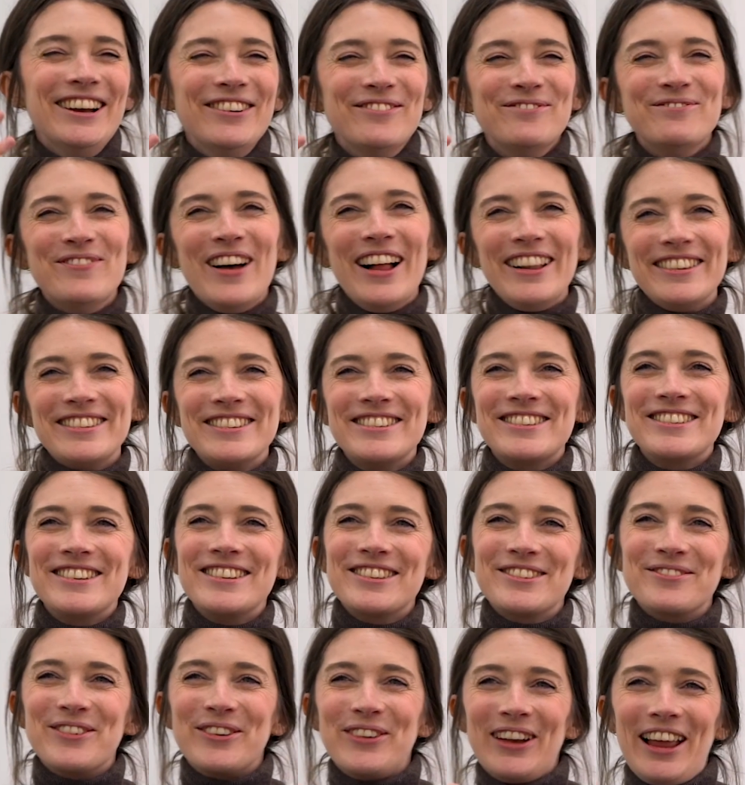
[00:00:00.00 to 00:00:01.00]
melted cheese,
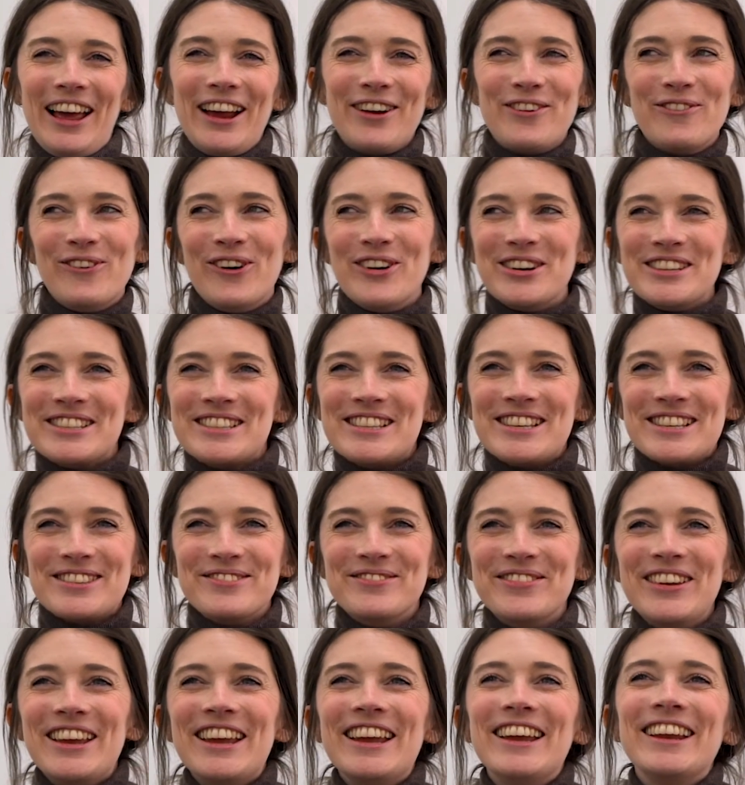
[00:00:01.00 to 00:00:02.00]
and we were like, what does this
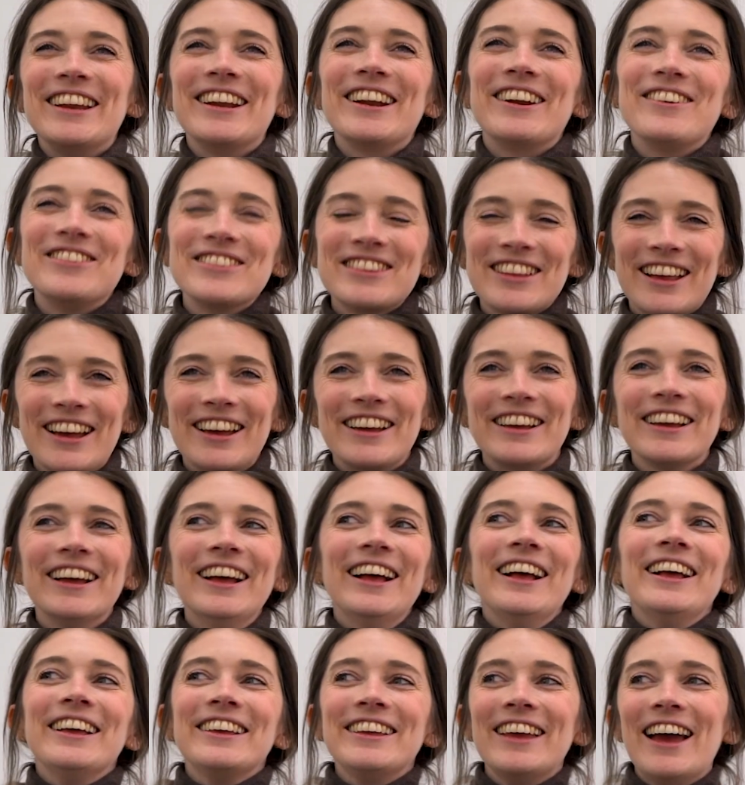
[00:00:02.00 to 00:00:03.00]
mean? And I was like,
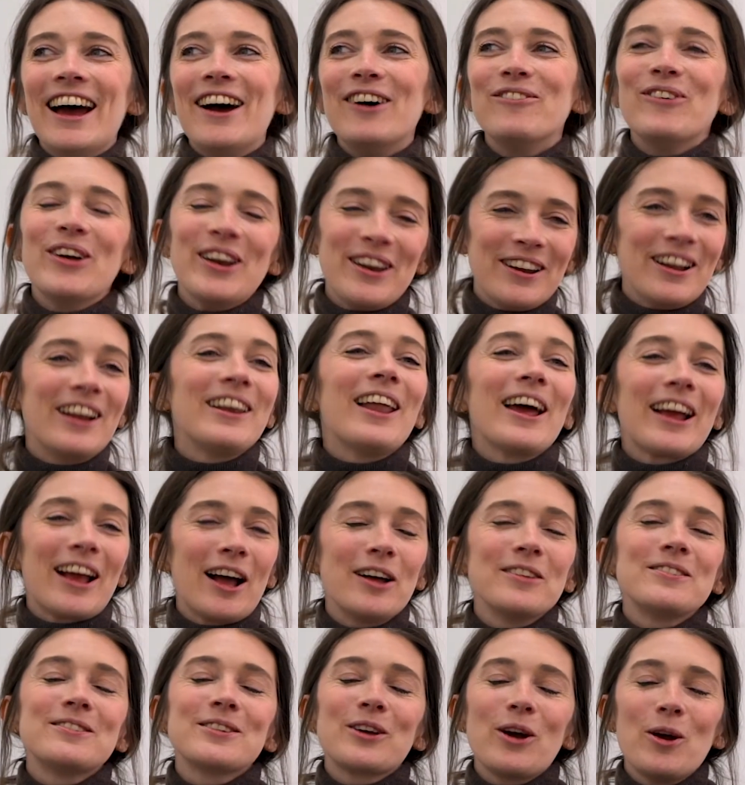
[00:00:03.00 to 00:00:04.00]

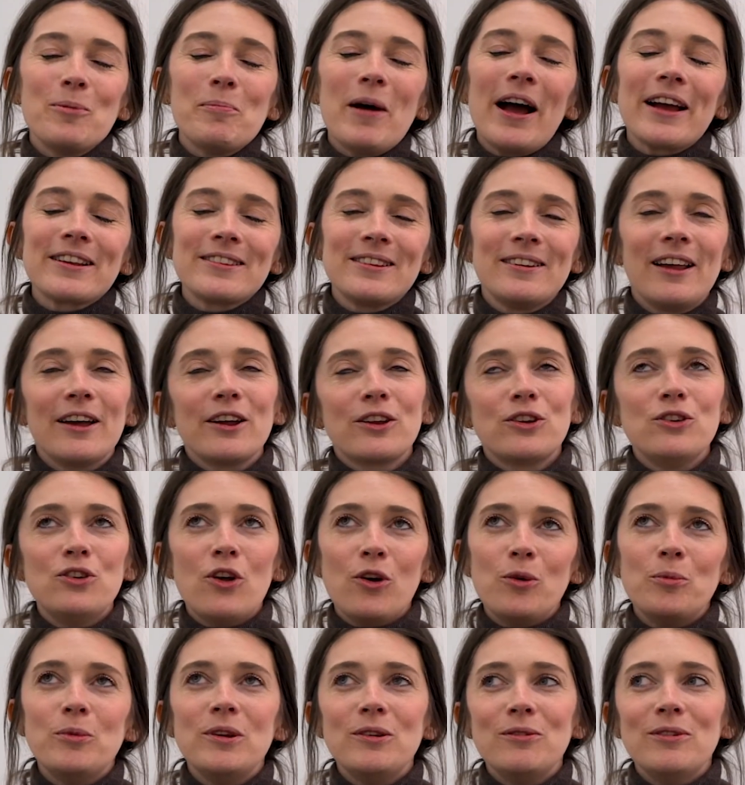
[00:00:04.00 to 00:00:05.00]
to go back to like,
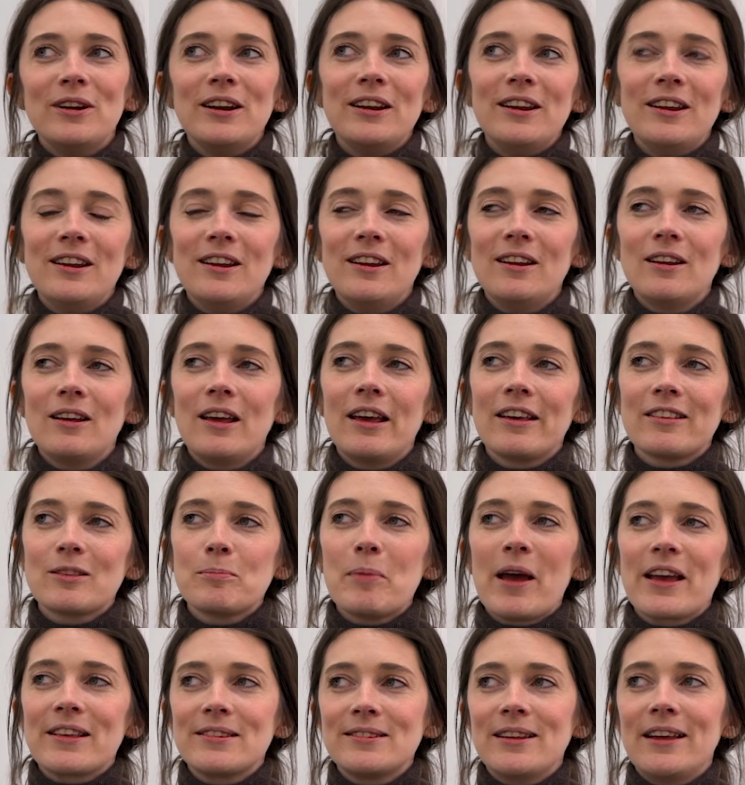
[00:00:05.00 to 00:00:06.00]
nobody really
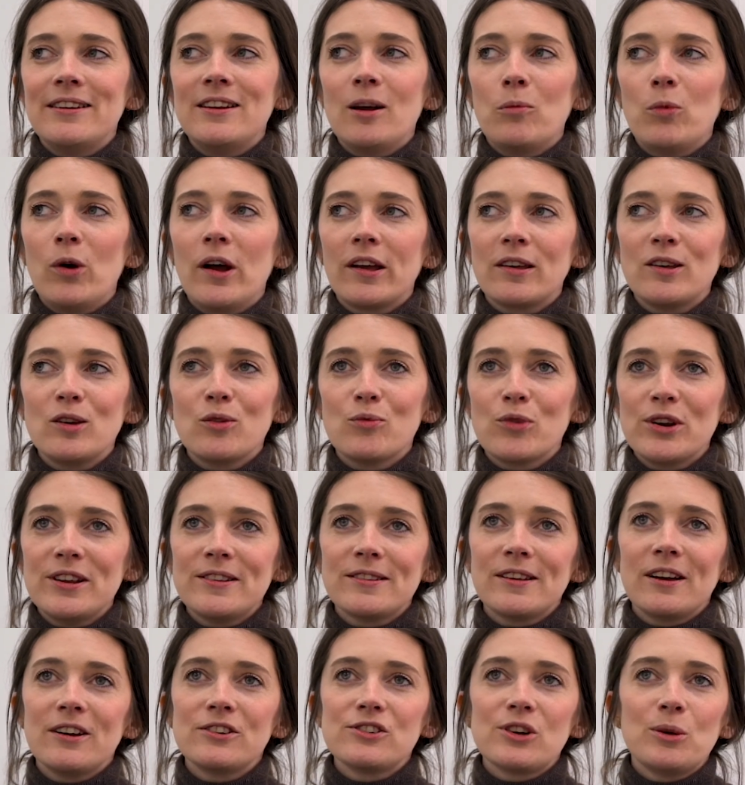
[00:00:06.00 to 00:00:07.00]
expects to end up working in
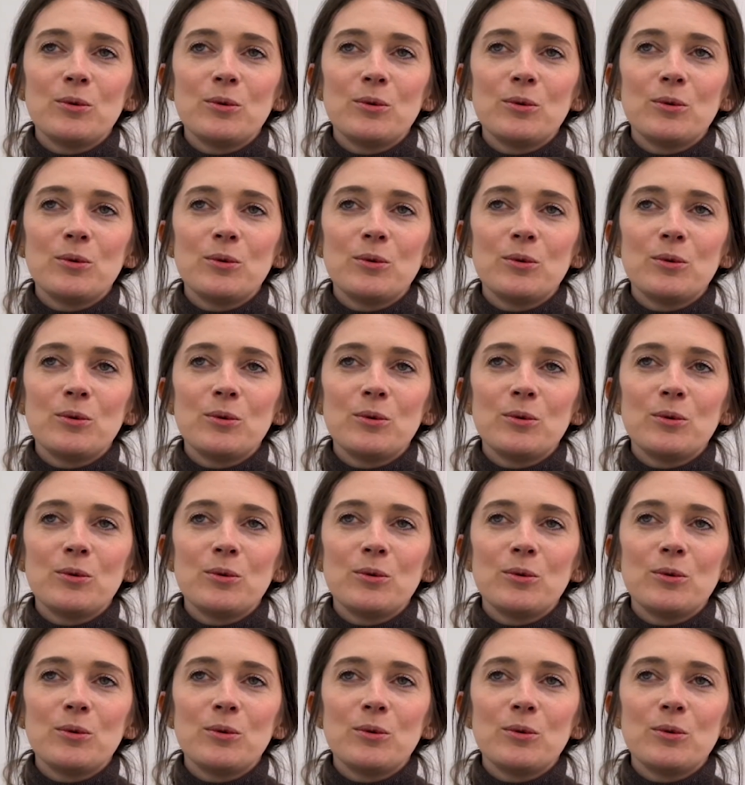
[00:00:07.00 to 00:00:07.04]
research.